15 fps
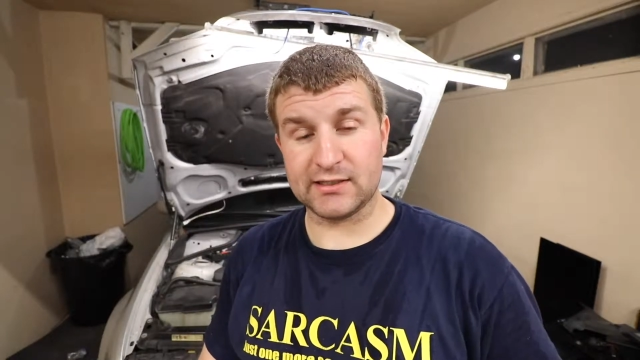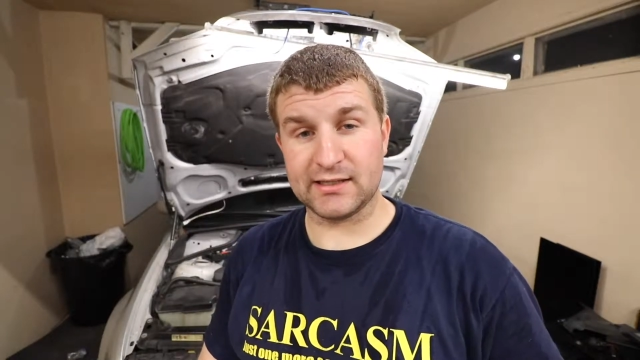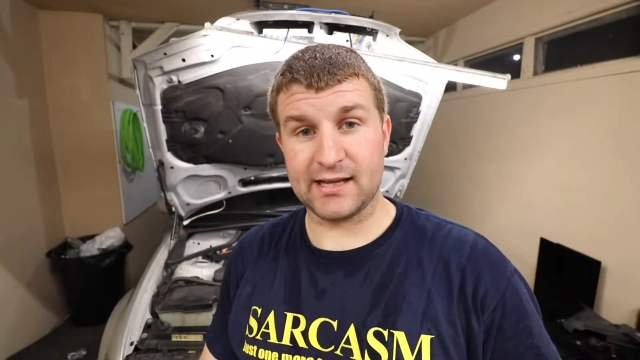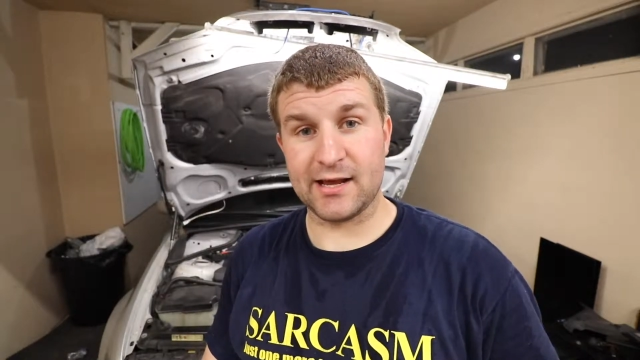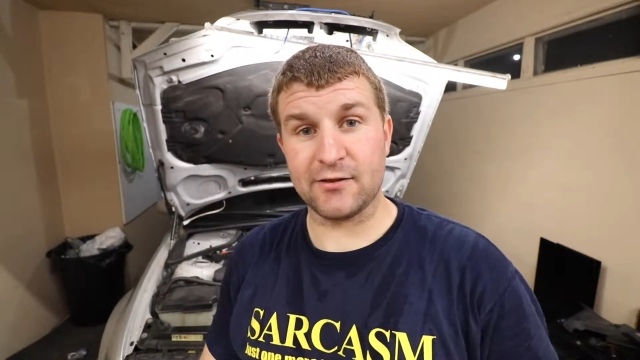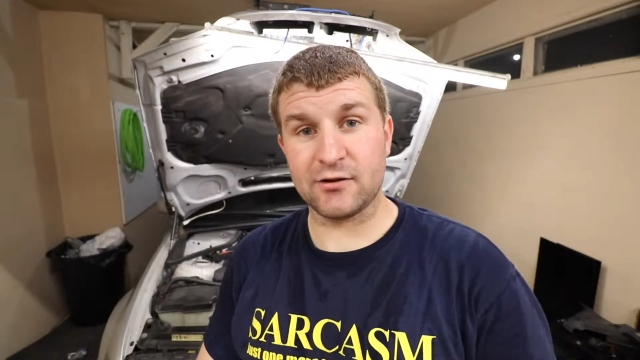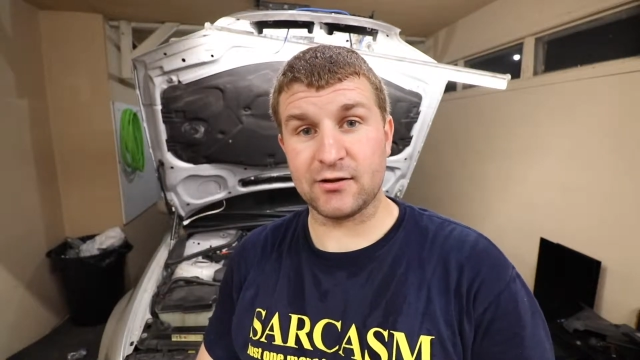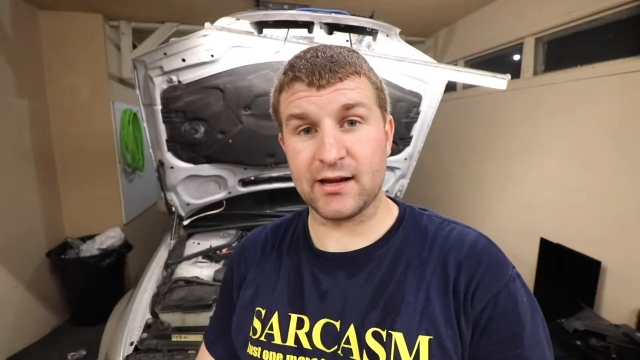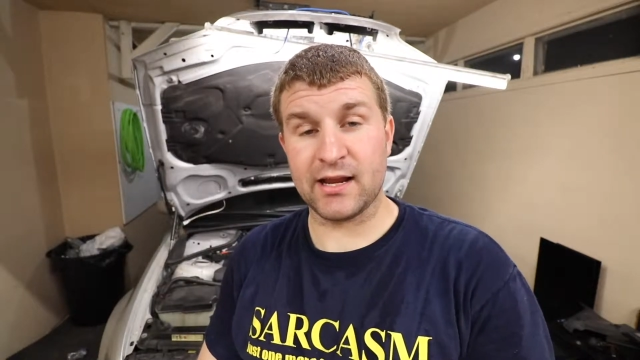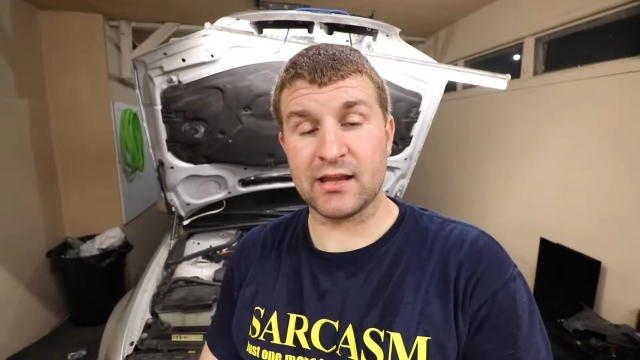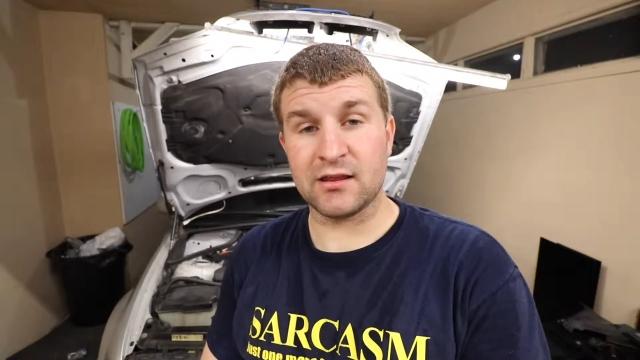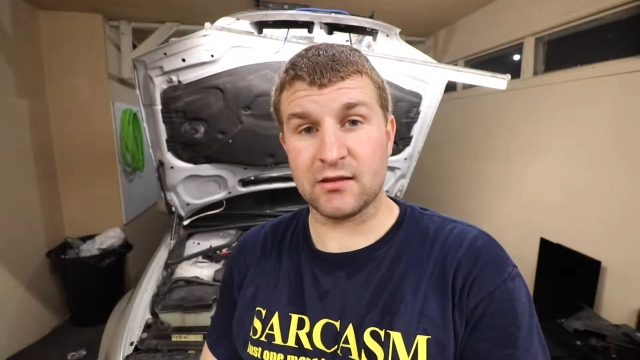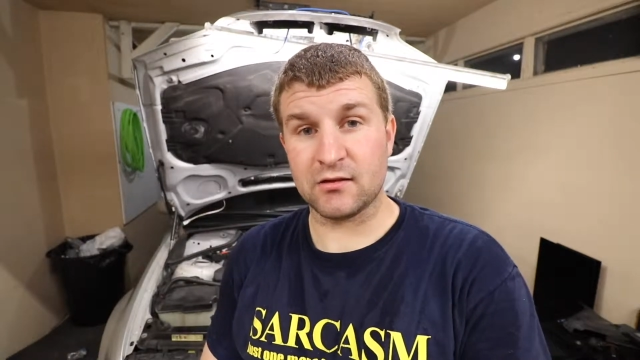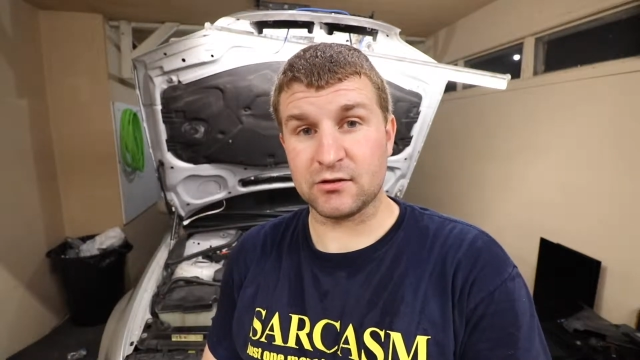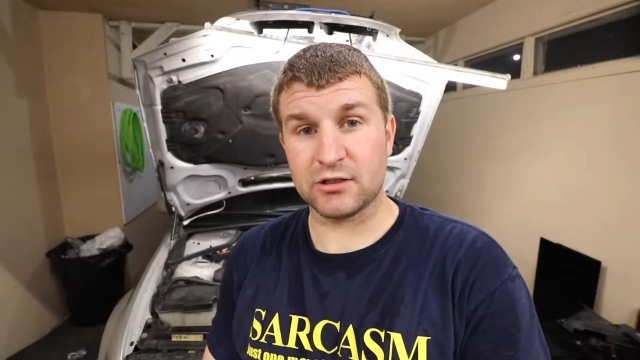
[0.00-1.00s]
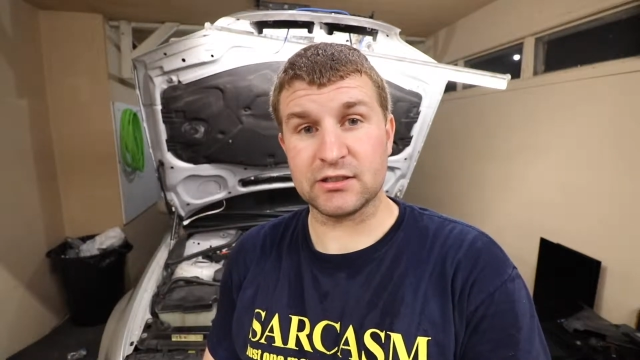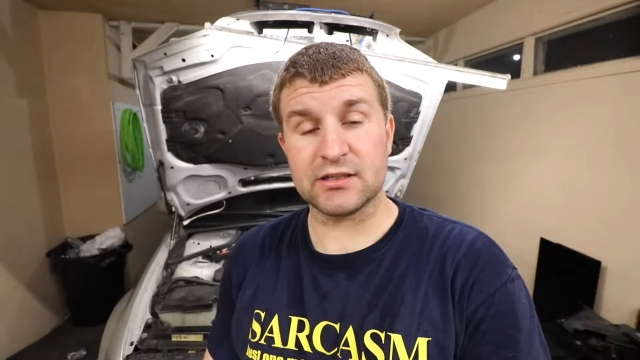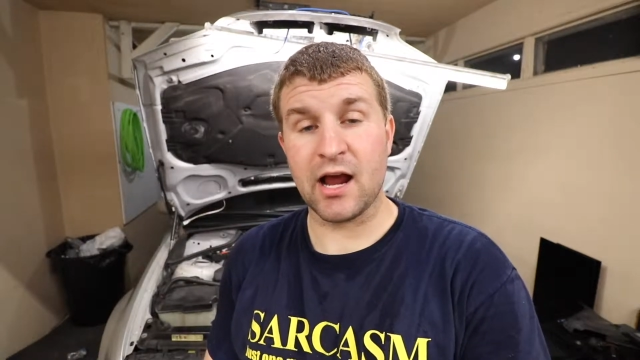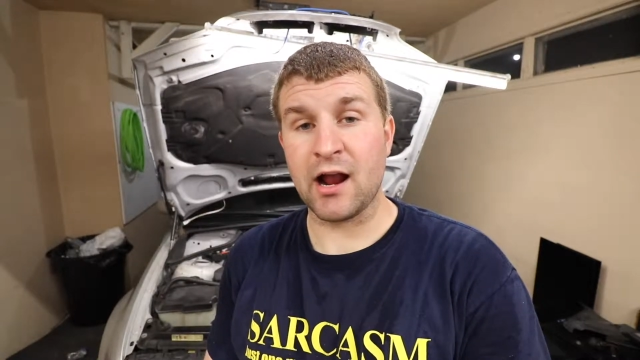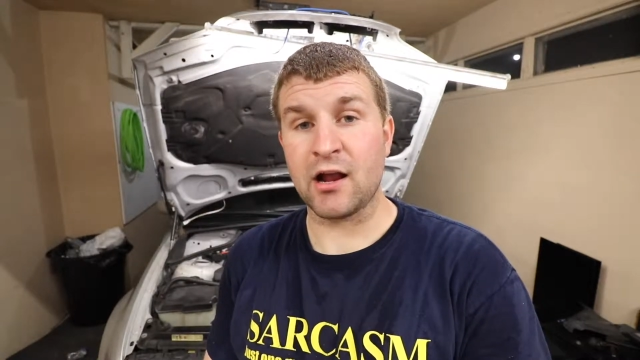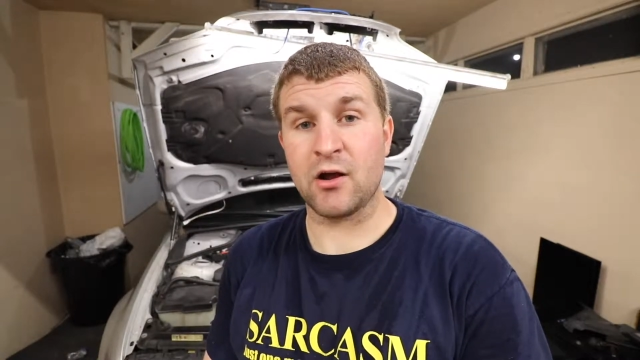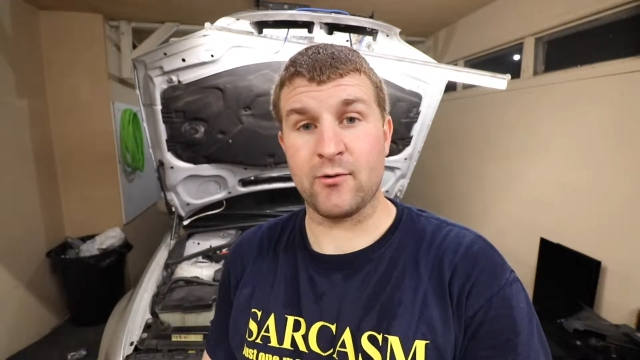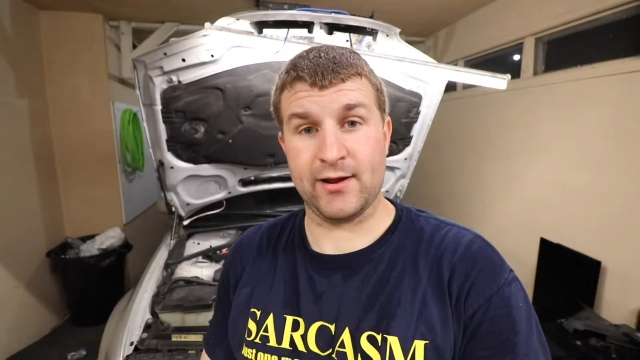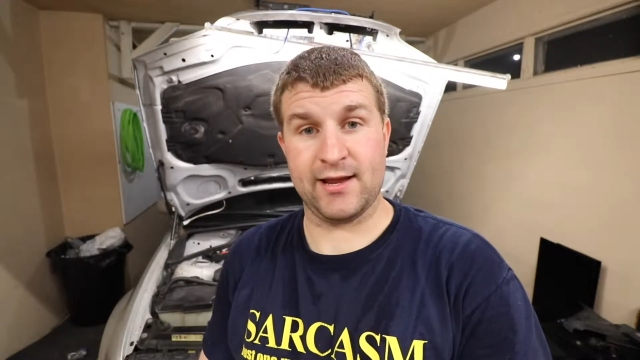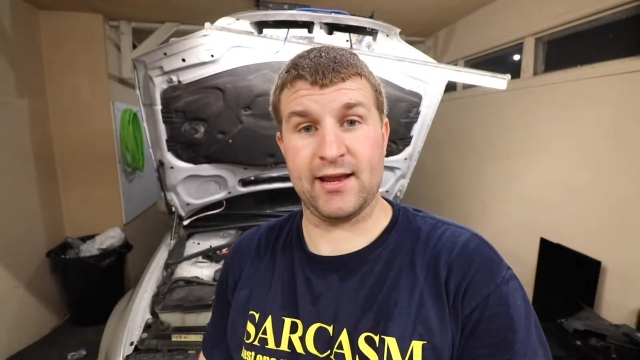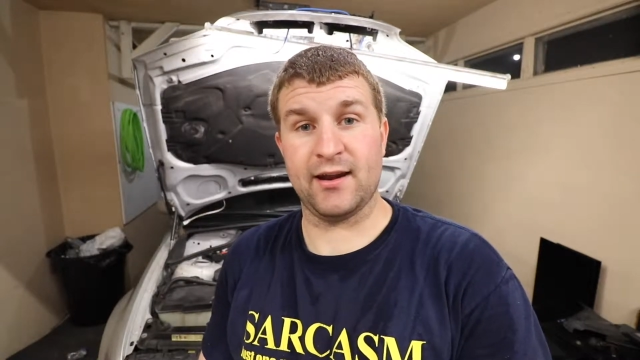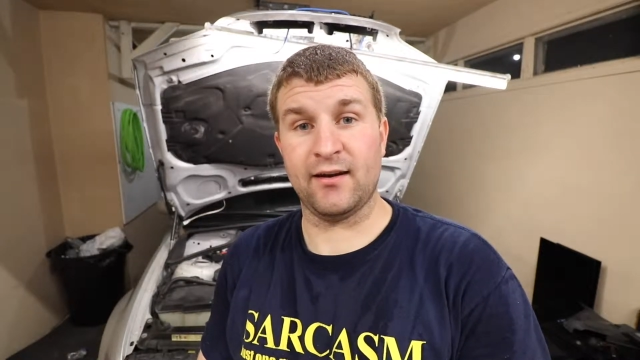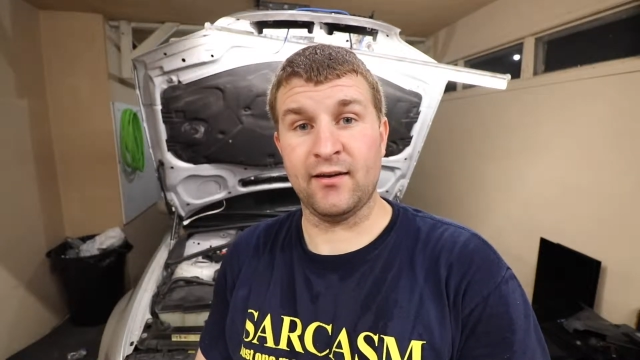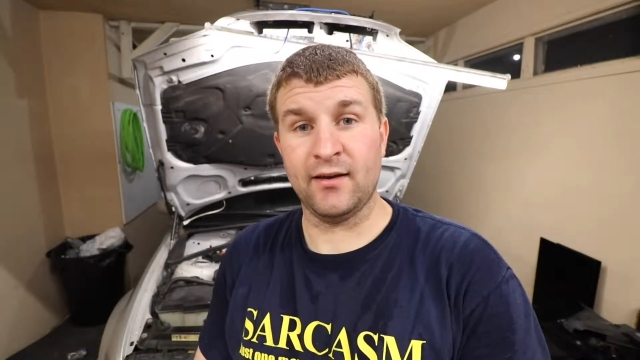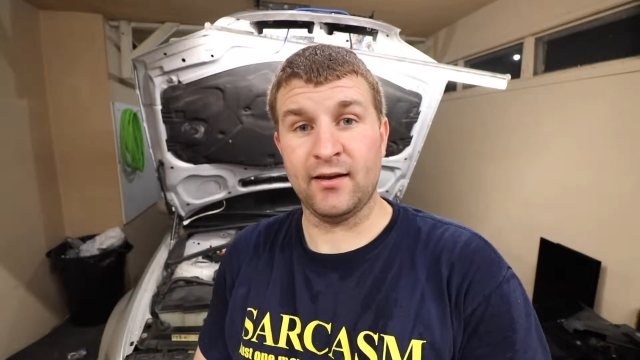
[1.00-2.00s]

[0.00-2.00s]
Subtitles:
together and they're just not going in.